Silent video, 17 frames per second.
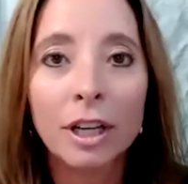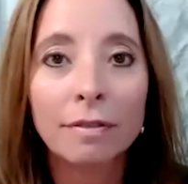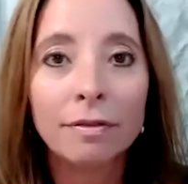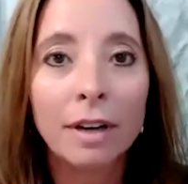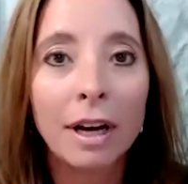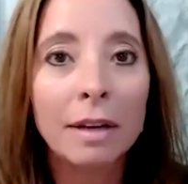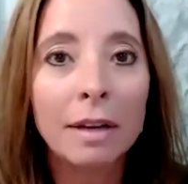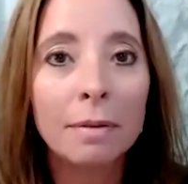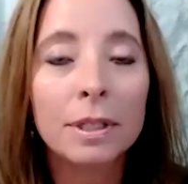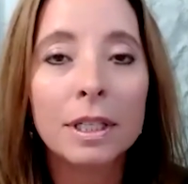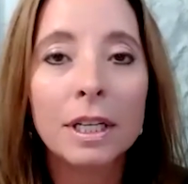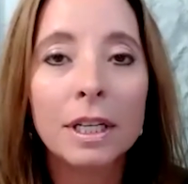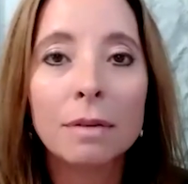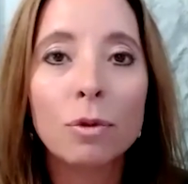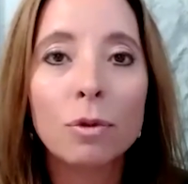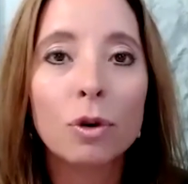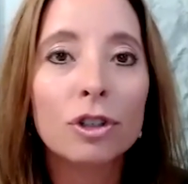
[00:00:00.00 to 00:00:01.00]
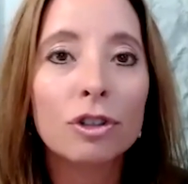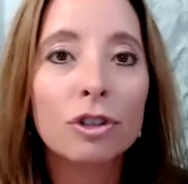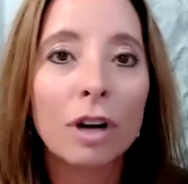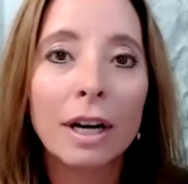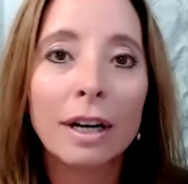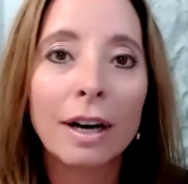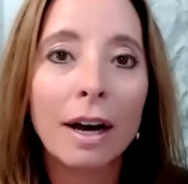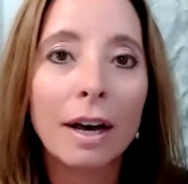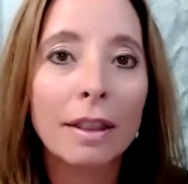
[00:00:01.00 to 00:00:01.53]
Jeff. I am seeing more
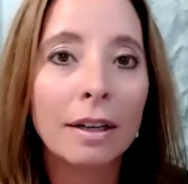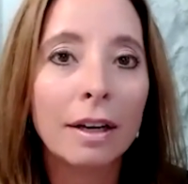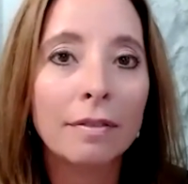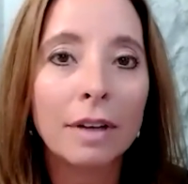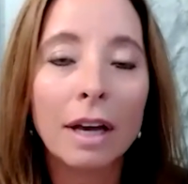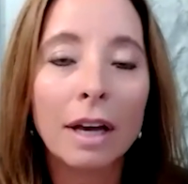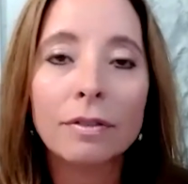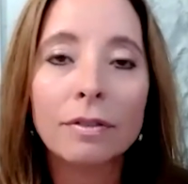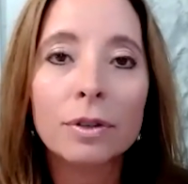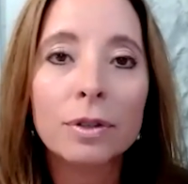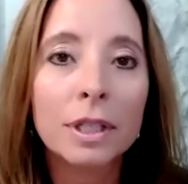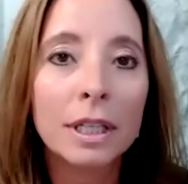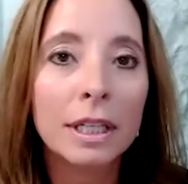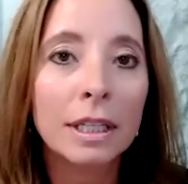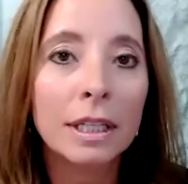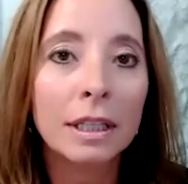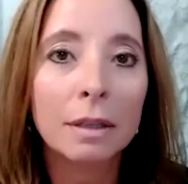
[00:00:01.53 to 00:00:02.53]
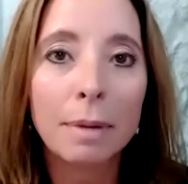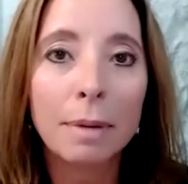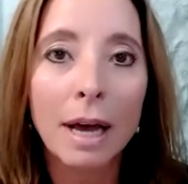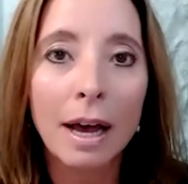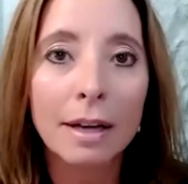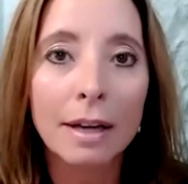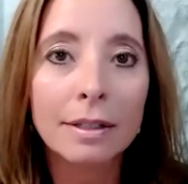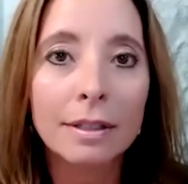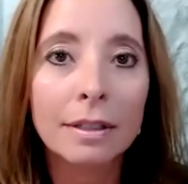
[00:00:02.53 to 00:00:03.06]
dry eye than I've ever seen in the
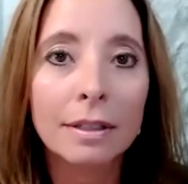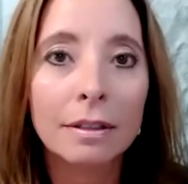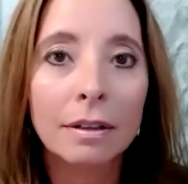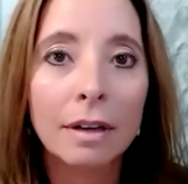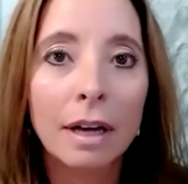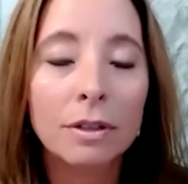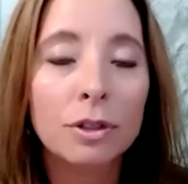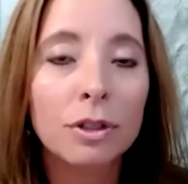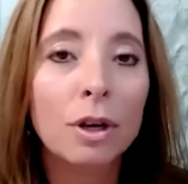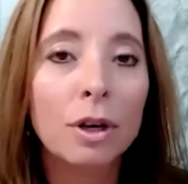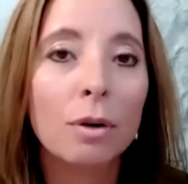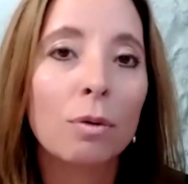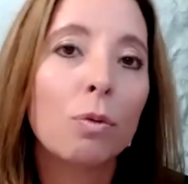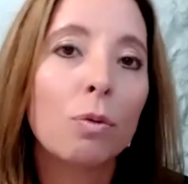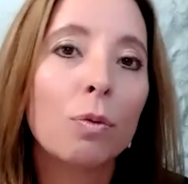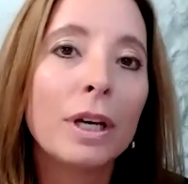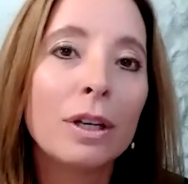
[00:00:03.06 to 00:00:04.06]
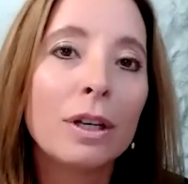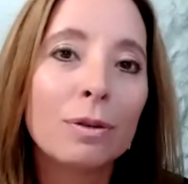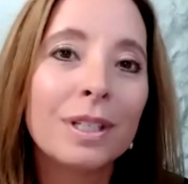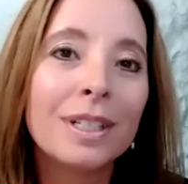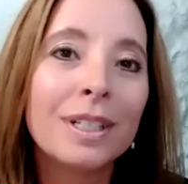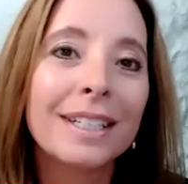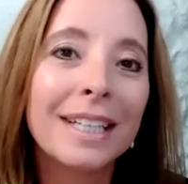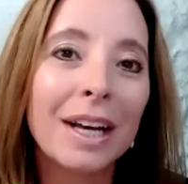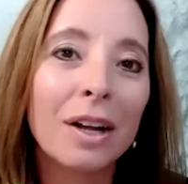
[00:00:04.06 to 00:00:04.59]
past. And so we
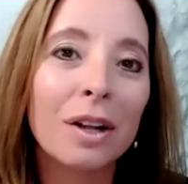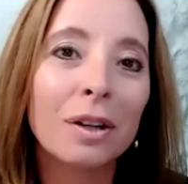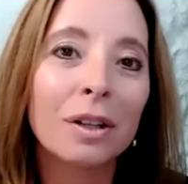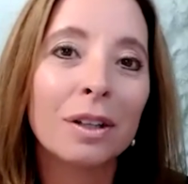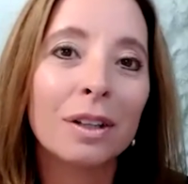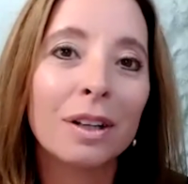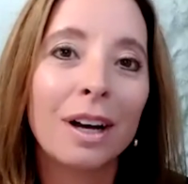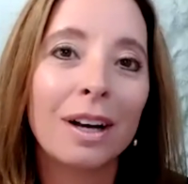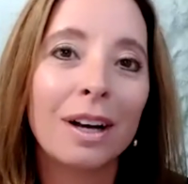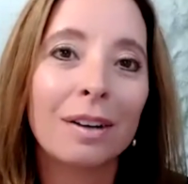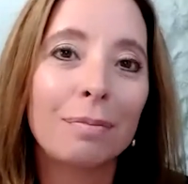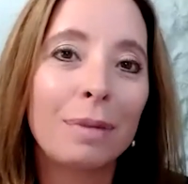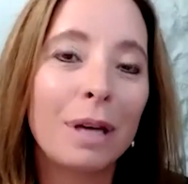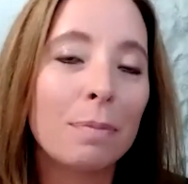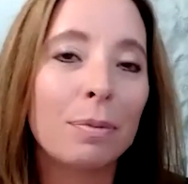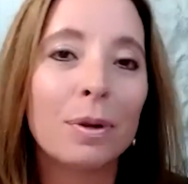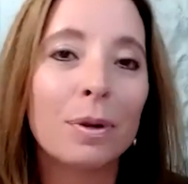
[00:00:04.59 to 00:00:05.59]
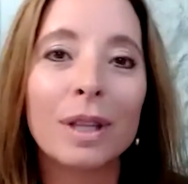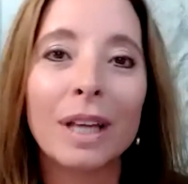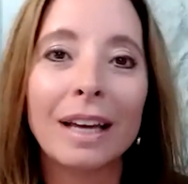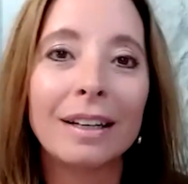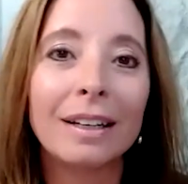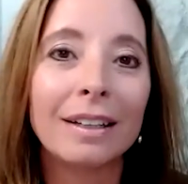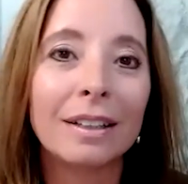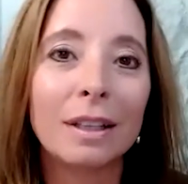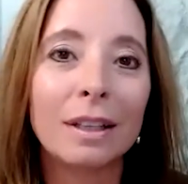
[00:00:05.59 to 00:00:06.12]
used to tell people
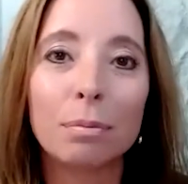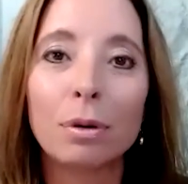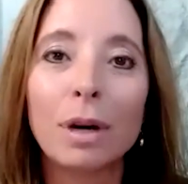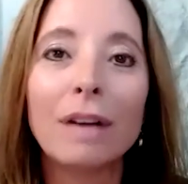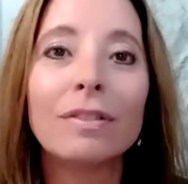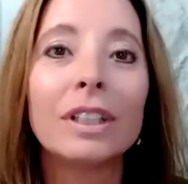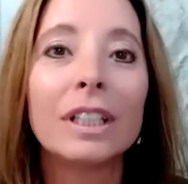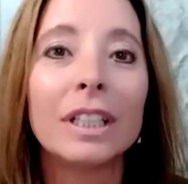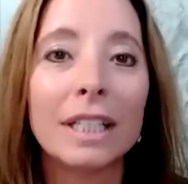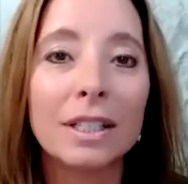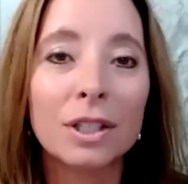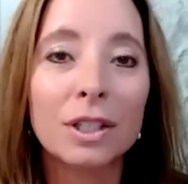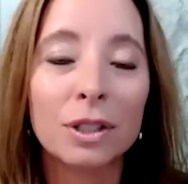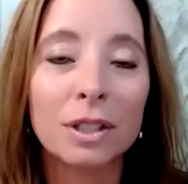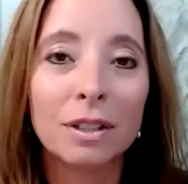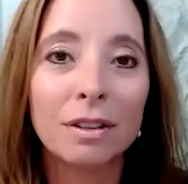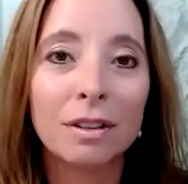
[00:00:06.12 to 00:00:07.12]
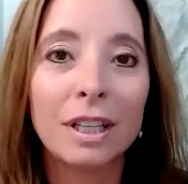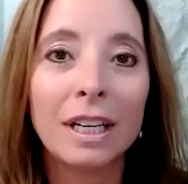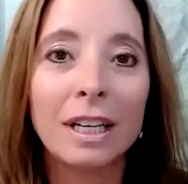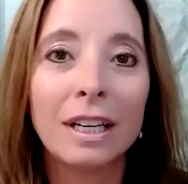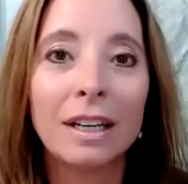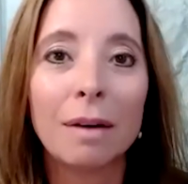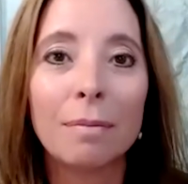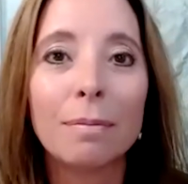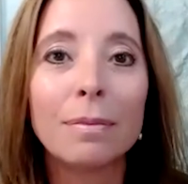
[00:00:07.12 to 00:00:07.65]
that the prevalence,
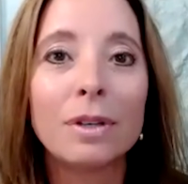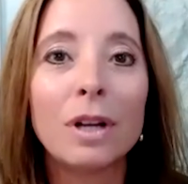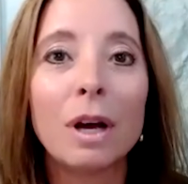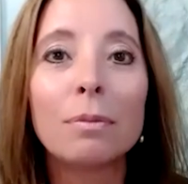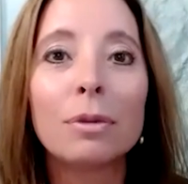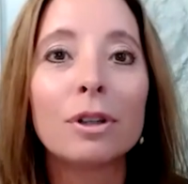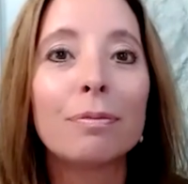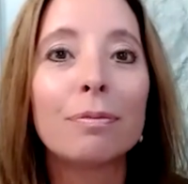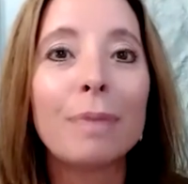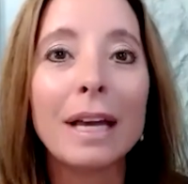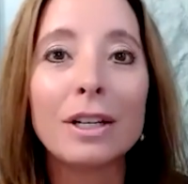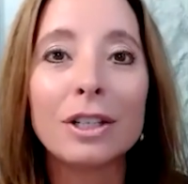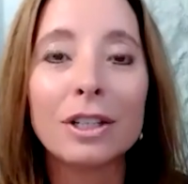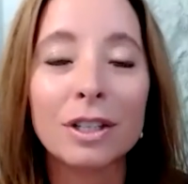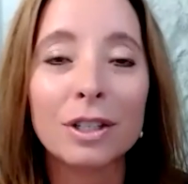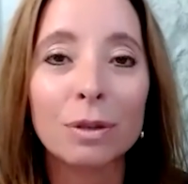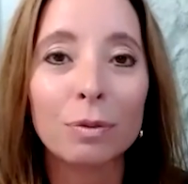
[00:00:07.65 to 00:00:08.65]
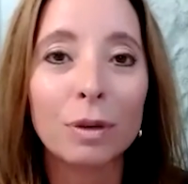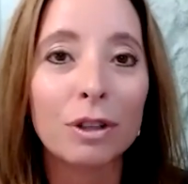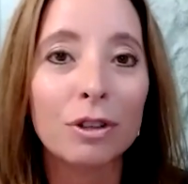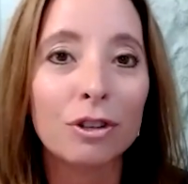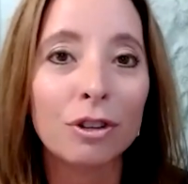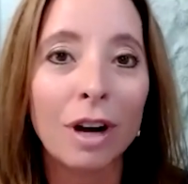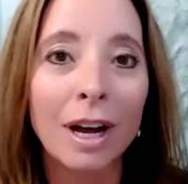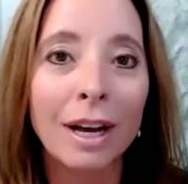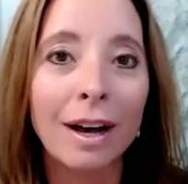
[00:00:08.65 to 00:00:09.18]
the number of patients with
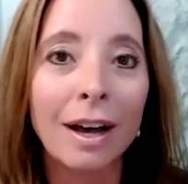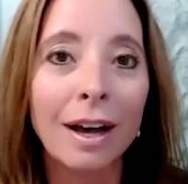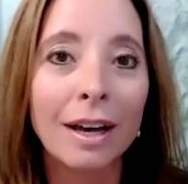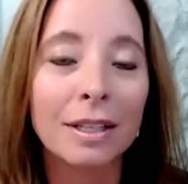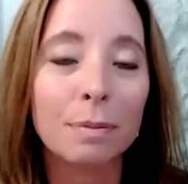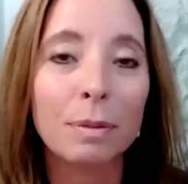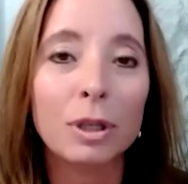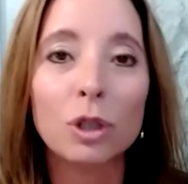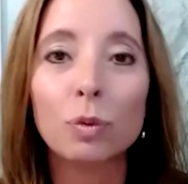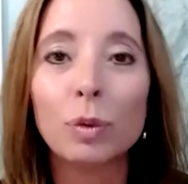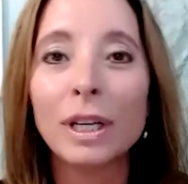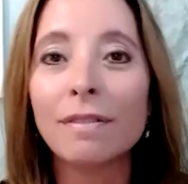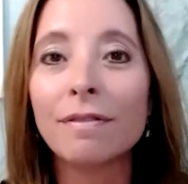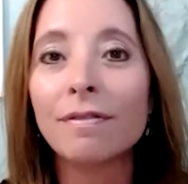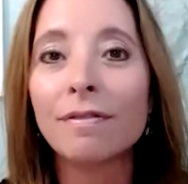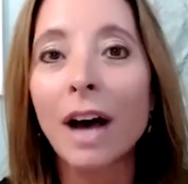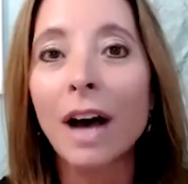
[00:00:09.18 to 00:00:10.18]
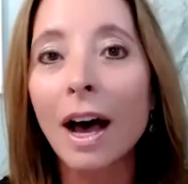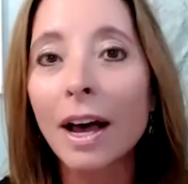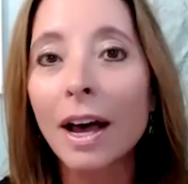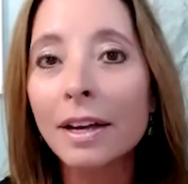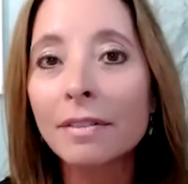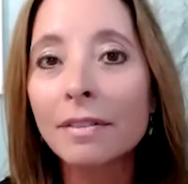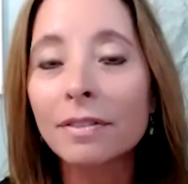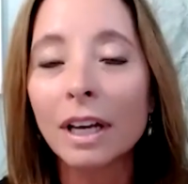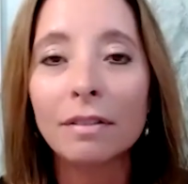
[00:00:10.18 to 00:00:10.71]
dry eye is between
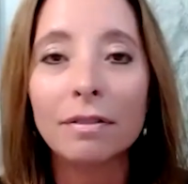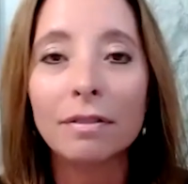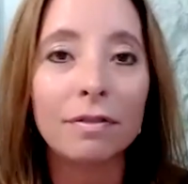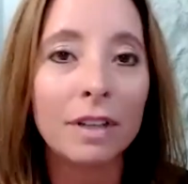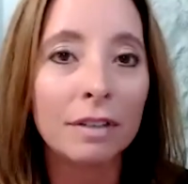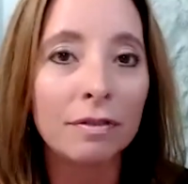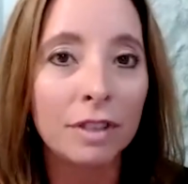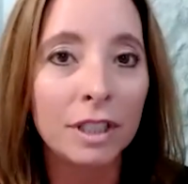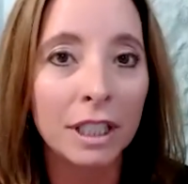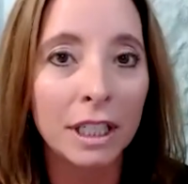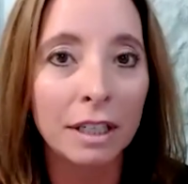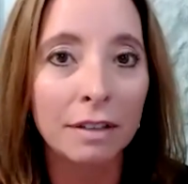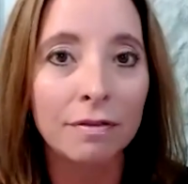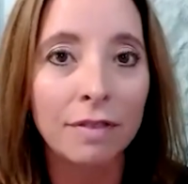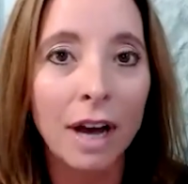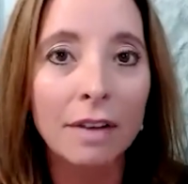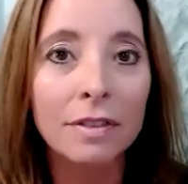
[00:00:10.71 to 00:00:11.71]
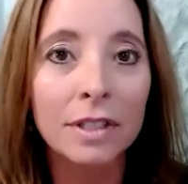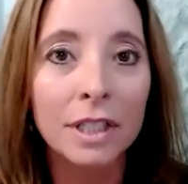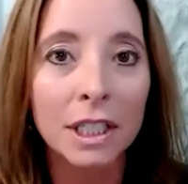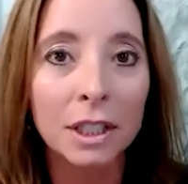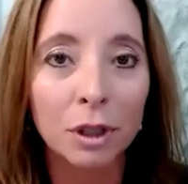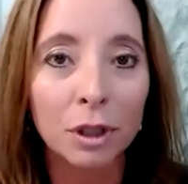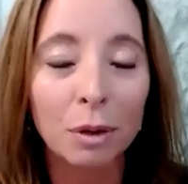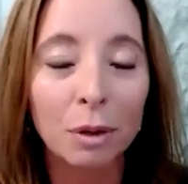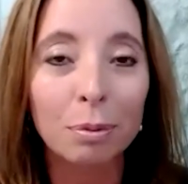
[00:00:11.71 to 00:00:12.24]
5 and
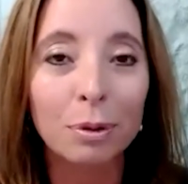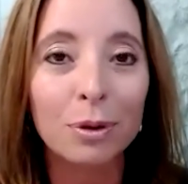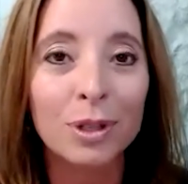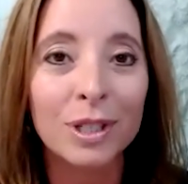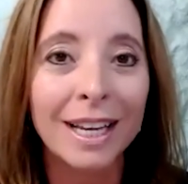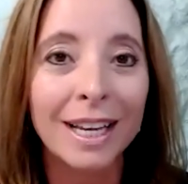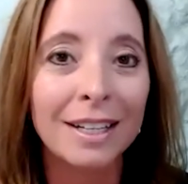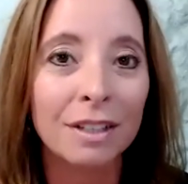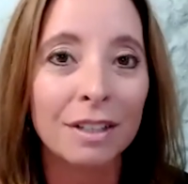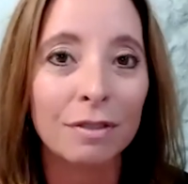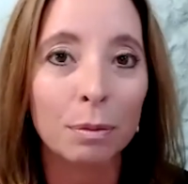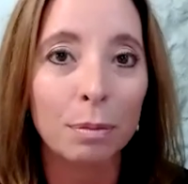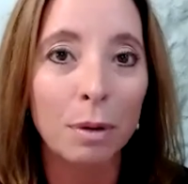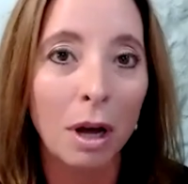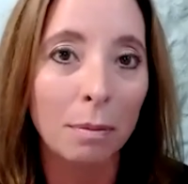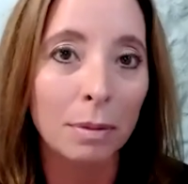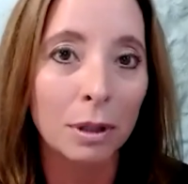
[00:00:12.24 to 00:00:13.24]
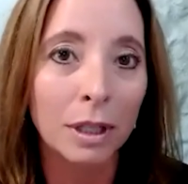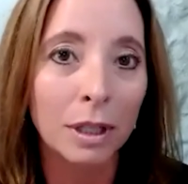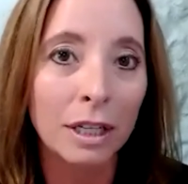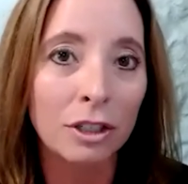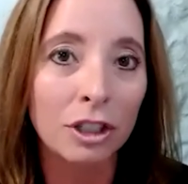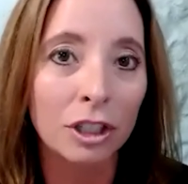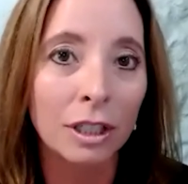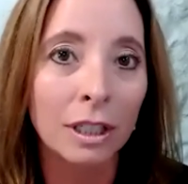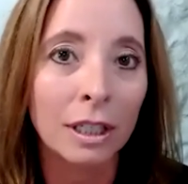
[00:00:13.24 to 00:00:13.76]
50% of the
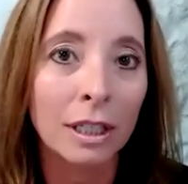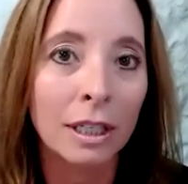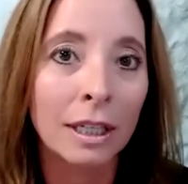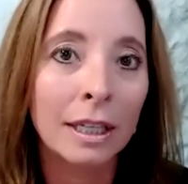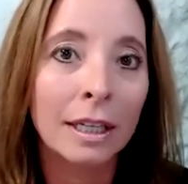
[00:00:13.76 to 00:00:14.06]
population.